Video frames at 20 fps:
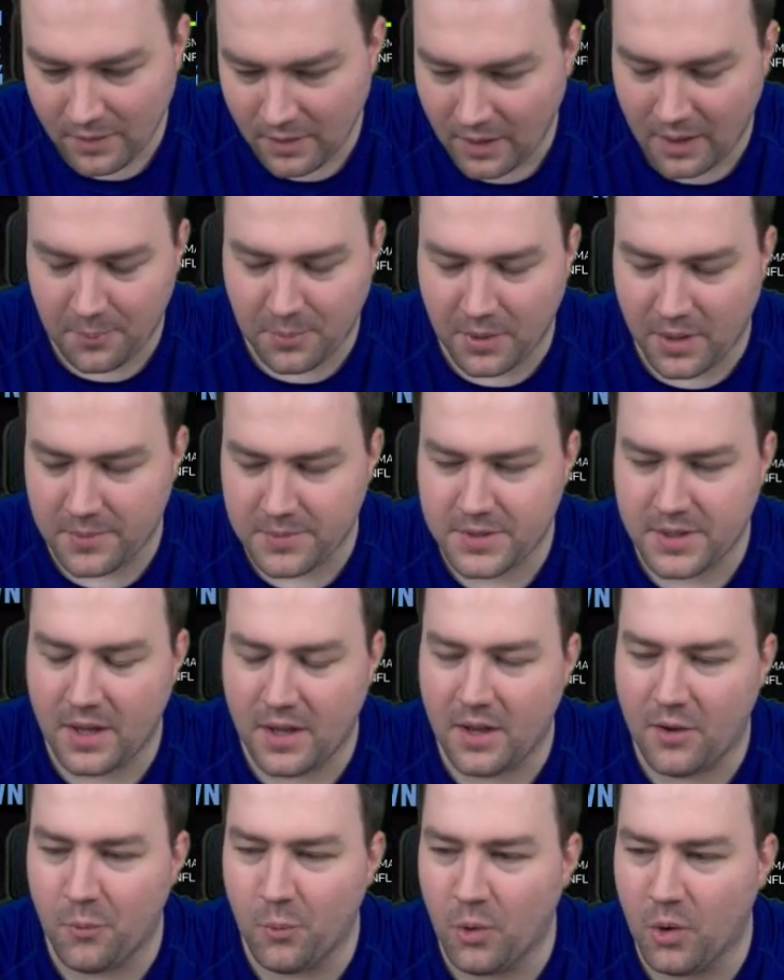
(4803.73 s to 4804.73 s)
and perhaps
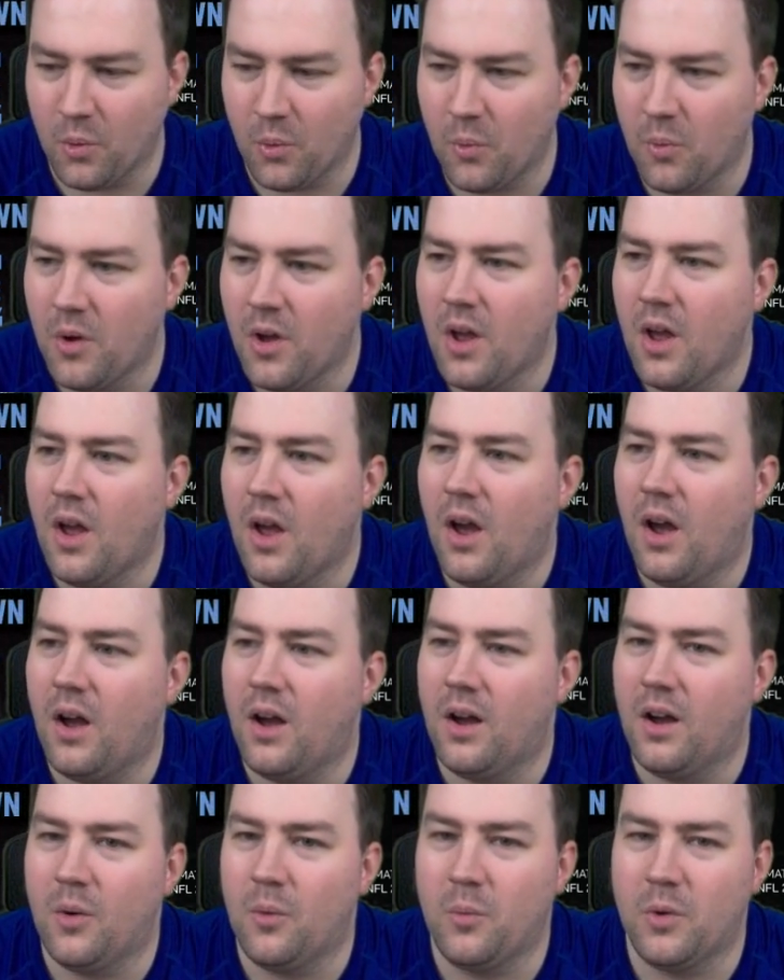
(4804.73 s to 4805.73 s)
they will
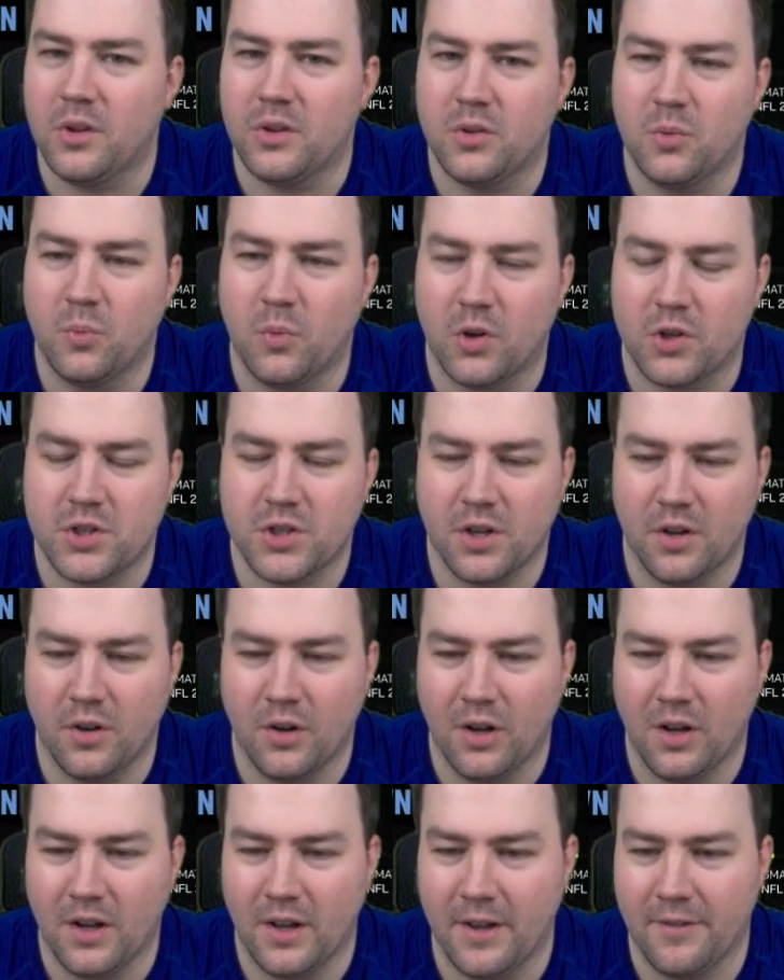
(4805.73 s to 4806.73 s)
want to watch
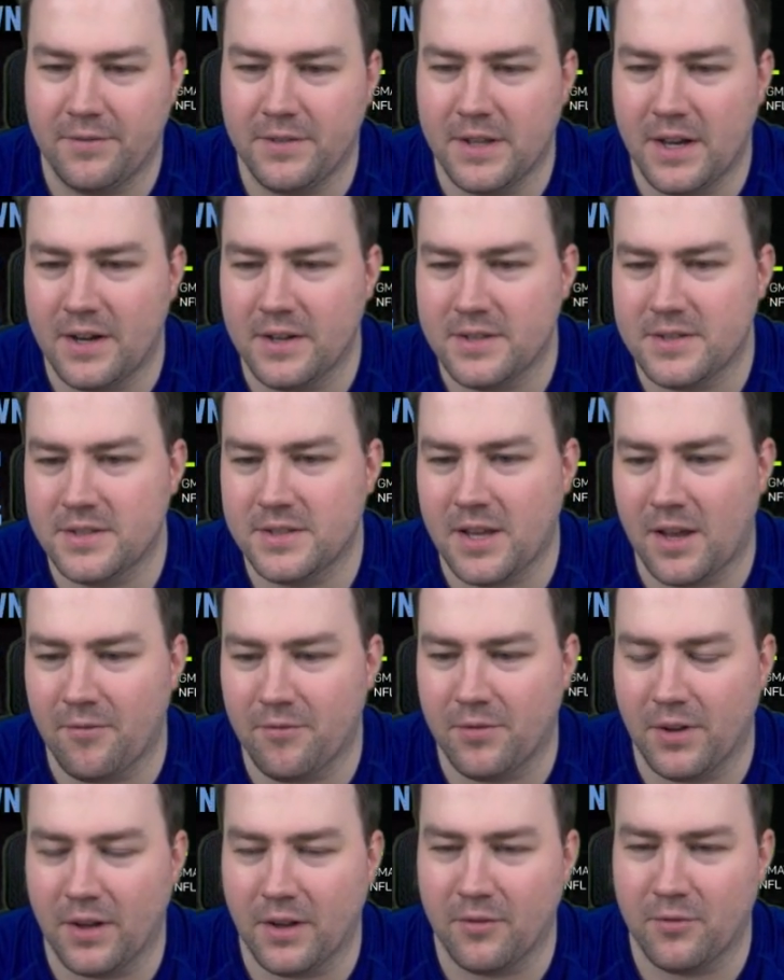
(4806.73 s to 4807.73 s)
if there is
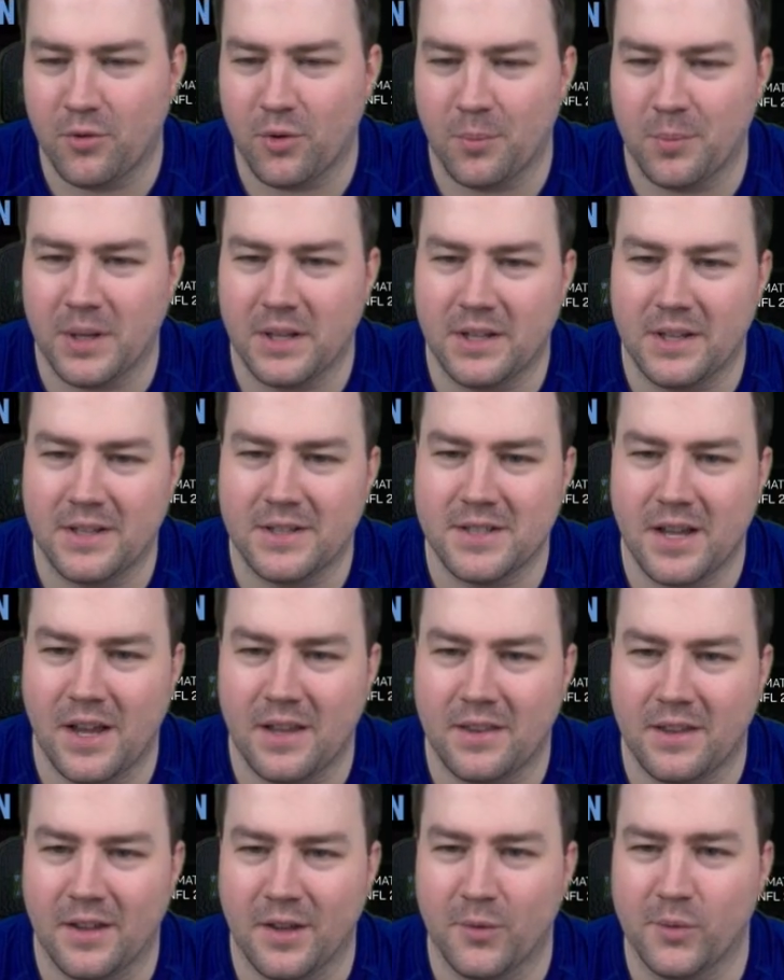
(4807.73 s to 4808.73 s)
something from that
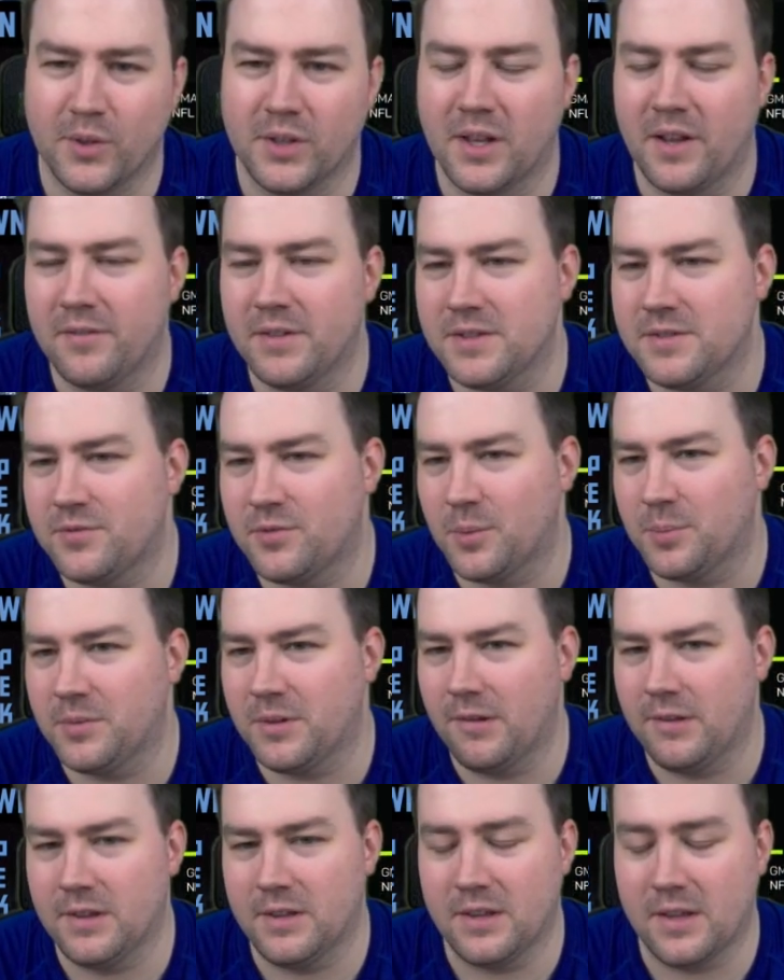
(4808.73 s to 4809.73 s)
exciting Will Levis from
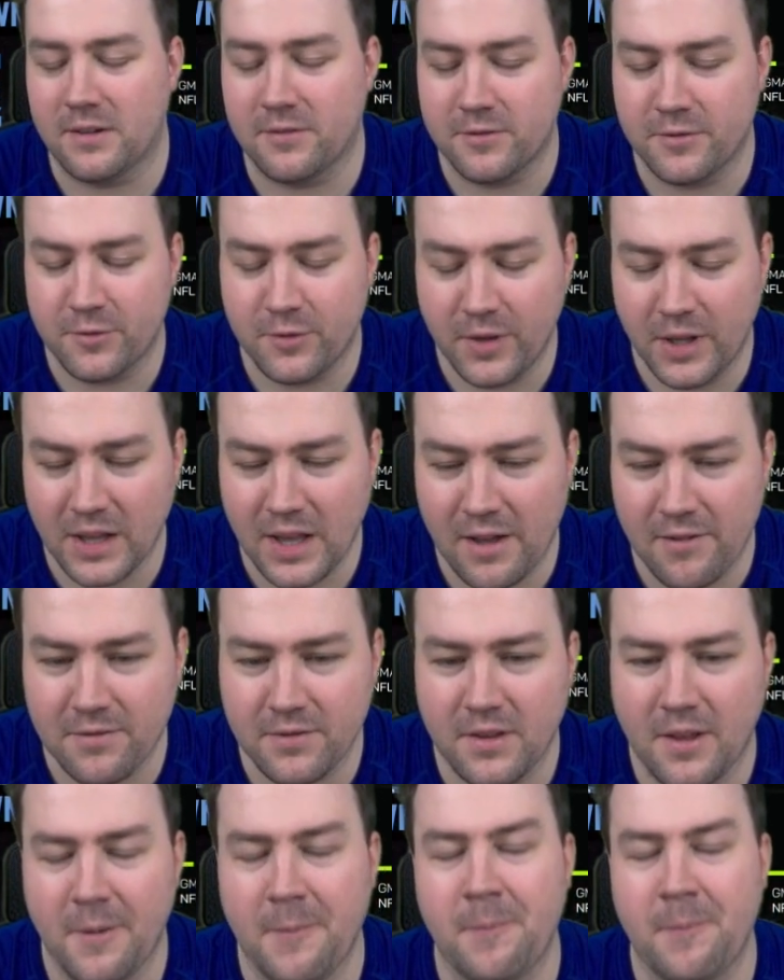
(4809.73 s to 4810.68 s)
2023 left.